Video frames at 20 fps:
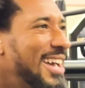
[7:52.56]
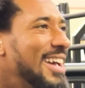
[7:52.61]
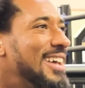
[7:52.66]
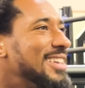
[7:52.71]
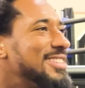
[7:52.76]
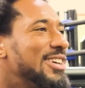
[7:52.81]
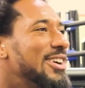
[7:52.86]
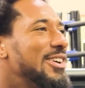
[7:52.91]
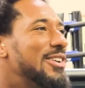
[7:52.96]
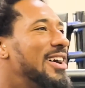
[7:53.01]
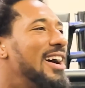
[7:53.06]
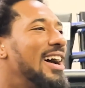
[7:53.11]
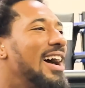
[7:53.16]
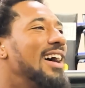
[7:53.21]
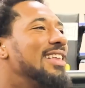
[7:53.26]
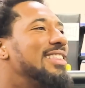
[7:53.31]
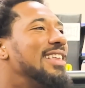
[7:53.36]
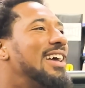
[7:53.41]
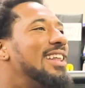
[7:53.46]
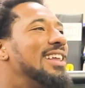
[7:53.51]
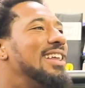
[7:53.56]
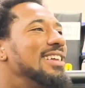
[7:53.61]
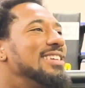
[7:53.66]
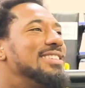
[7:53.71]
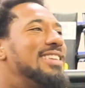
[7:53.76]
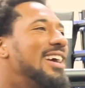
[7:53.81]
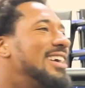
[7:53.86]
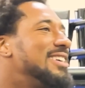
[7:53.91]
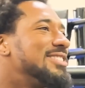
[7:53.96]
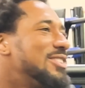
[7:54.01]
So at the end of the
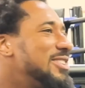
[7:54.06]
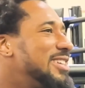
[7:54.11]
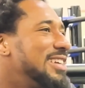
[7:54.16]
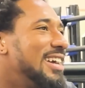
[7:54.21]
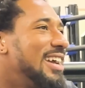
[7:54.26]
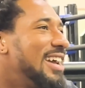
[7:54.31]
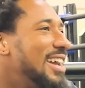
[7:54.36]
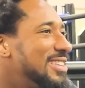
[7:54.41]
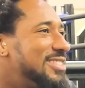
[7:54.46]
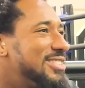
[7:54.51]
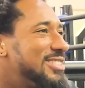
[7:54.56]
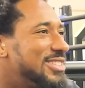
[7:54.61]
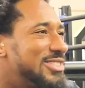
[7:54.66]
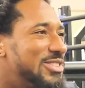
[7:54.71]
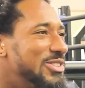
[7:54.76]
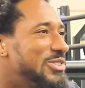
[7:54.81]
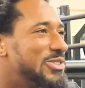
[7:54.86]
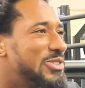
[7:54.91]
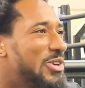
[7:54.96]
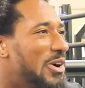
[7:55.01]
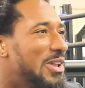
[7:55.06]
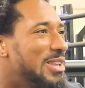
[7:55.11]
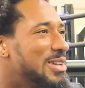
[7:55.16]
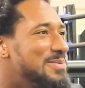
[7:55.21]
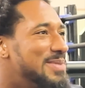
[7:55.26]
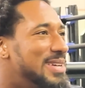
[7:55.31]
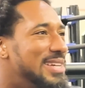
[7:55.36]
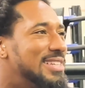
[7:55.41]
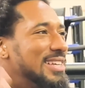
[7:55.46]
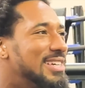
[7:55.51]
day, he's only an inch or two taller. I
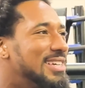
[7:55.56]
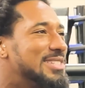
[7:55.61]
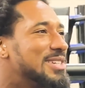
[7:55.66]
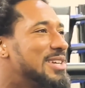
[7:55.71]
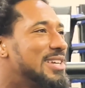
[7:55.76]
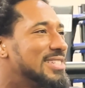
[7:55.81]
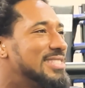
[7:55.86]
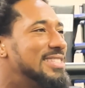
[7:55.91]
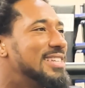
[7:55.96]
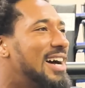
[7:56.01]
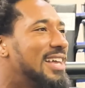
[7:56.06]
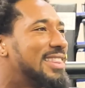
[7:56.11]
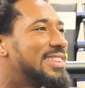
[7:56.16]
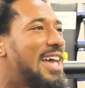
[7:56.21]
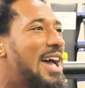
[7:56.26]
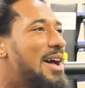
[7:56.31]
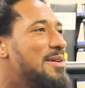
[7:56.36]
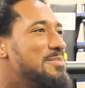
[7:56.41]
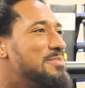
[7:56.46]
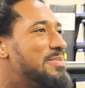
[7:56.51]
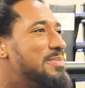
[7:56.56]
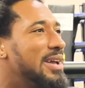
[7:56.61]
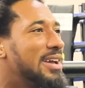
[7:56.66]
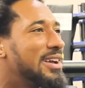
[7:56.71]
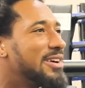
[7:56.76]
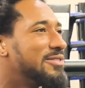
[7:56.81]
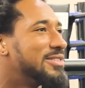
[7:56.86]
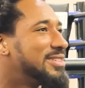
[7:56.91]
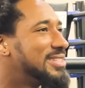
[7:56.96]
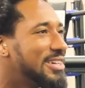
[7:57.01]
mean, it's not that
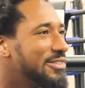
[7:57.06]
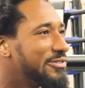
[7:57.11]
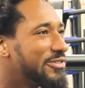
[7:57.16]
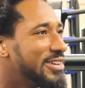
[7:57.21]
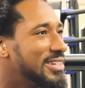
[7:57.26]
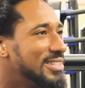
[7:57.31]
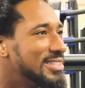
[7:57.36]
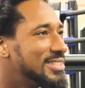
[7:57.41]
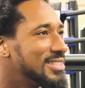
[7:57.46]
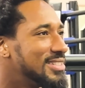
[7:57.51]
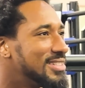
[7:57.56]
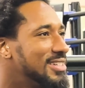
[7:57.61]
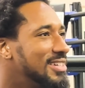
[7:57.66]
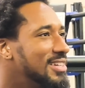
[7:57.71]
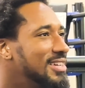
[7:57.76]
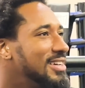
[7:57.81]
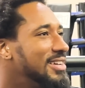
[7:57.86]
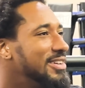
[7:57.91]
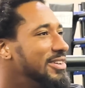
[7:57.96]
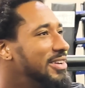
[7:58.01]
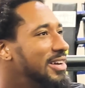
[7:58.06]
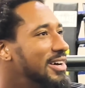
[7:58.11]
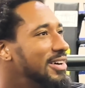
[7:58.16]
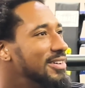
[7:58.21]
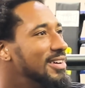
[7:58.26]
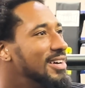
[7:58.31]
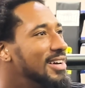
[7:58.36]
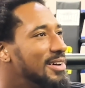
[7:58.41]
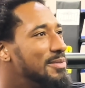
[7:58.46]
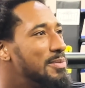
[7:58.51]
big of a difference. You
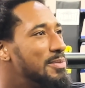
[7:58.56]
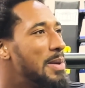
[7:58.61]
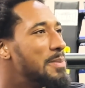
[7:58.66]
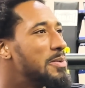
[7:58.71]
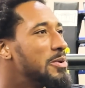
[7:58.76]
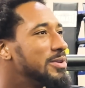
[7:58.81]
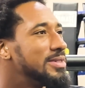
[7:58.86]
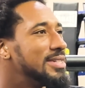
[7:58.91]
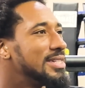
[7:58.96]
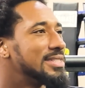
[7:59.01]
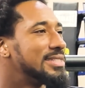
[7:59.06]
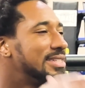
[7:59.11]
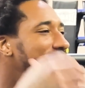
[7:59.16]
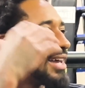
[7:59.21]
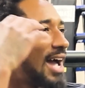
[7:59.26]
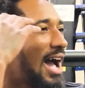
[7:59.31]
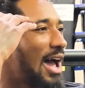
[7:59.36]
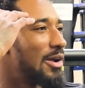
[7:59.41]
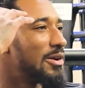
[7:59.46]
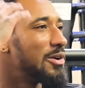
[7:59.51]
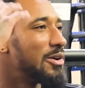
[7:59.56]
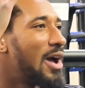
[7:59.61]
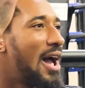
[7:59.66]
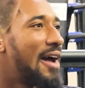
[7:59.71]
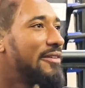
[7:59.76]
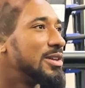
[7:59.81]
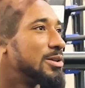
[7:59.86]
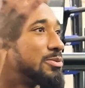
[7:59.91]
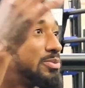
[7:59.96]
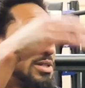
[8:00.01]
know, people just, I don't know,
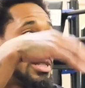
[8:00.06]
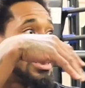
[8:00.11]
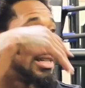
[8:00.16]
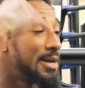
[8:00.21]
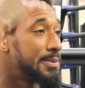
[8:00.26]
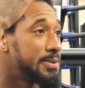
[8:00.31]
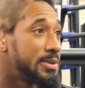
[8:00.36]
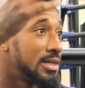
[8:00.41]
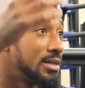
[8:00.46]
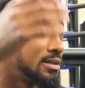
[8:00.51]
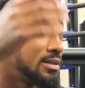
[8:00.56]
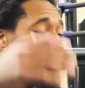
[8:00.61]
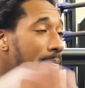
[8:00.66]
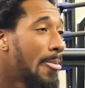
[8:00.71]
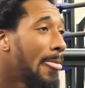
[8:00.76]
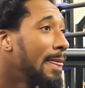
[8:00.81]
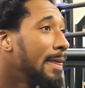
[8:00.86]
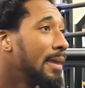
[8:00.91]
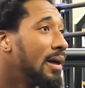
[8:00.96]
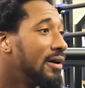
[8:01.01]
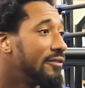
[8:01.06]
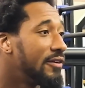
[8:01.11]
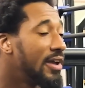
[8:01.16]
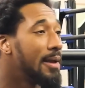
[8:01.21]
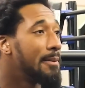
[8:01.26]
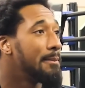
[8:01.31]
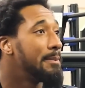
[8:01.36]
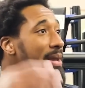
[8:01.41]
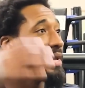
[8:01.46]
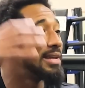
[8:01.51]
have this perception of
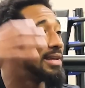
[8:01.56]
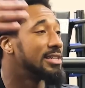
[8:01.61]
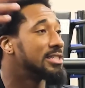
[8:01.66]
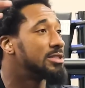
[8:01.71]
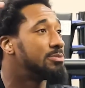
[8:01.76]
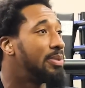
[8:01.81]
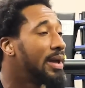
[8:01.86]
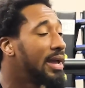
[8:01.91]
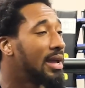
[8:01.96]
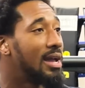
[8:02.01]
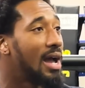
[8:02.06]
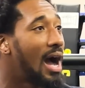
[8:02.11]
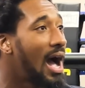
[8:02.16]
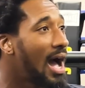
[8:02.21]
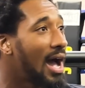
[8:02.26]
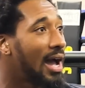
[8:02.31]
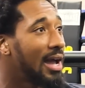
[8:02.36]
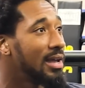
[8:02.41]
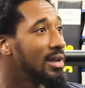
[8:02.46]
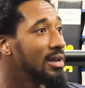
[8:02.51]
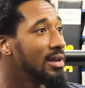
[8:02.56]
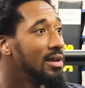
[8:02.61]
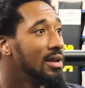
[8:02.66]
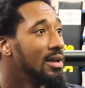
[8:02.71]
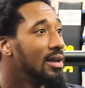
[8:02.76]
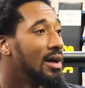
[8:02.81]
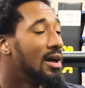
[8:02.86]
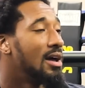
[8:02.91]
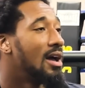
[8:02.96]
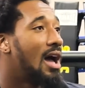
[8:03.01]
him being this big guy.
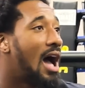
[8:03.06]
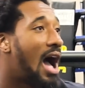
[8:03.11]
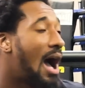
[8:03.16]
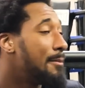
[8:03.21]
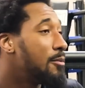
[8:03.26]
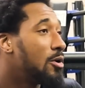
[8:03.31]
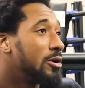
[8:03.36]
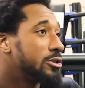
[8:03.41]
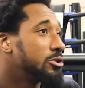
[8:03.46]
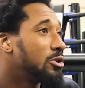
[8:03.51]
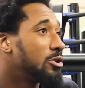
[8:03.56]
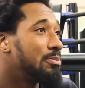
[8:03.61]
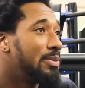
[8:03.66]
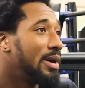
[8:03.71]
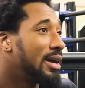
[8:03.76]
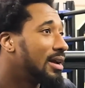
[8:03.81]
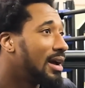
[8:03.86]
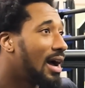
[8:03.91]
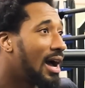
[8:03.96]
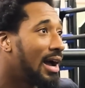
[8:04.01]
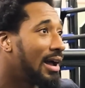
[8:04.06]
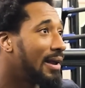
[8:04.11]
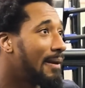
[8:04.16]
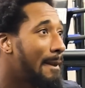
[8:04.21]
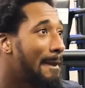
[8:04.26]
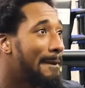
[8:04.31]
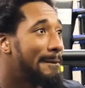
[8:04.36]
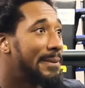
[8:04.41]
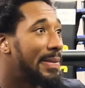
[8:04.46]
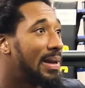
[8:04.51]
I'm also a big guy.
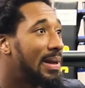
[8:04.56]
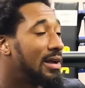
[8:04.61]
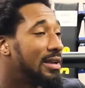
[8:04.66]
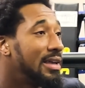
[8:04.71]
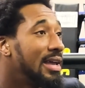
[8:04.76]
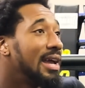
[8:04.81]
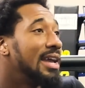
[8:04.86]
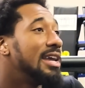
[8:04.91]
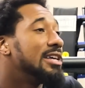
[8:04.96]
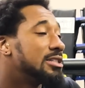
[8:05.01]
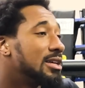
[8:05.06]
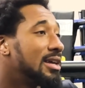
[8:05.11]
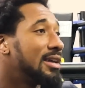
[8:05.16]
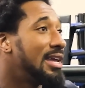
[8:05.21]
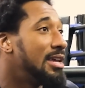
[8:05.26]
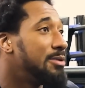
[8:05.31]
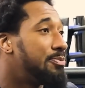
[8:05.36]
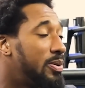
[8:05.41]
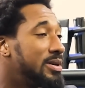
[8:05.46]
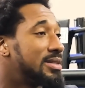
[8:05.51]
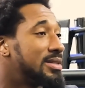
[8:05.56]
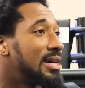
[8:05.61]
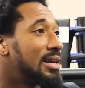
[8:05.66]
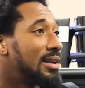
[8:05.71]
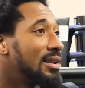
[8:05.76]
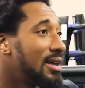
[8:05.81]
Yeah, he puts on a